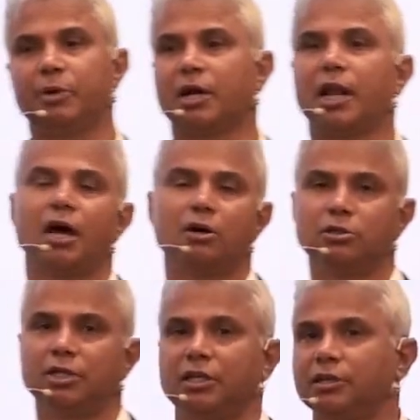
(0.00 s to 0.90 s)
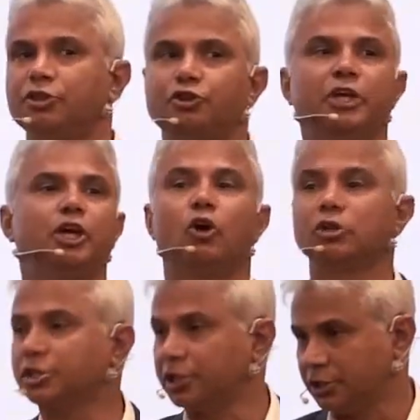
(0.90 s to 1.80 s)
up a cloud in 3
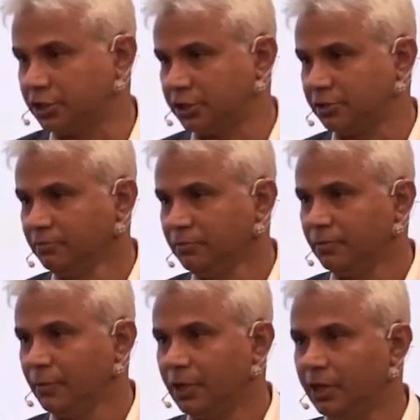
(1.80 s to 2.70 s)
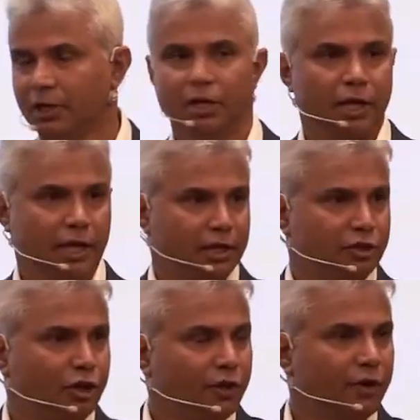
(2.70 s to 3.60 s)
continents. Yeah, in
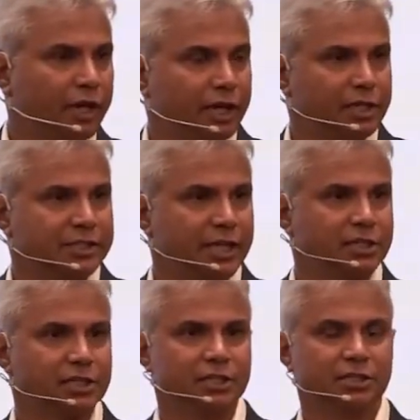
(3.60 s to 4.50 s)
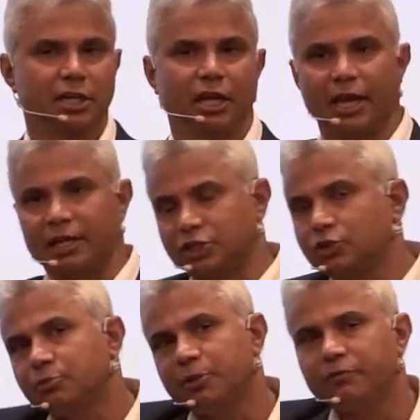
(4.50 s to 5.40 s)
3 of our data centers, and it's
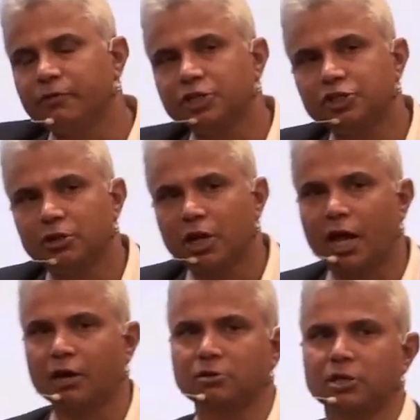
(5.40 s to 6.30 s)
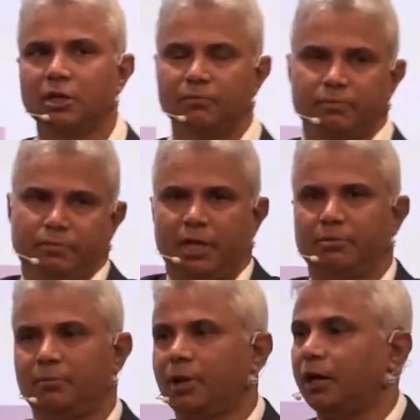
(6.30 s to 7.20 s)
going to be a virtual cloud,
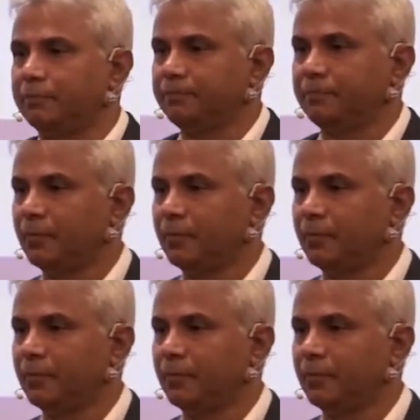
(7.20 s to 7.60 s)
blah, blah, blah.